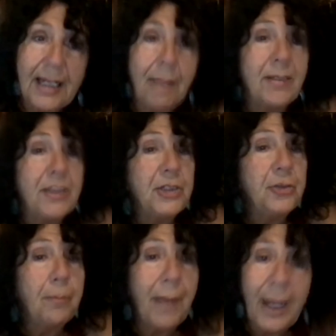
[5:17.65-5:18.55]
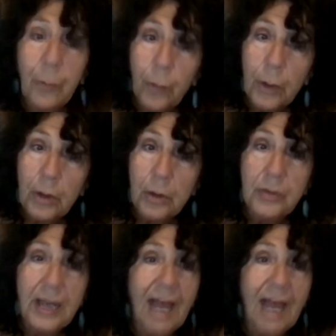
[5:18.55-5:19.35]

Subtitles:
I've been to Beirut.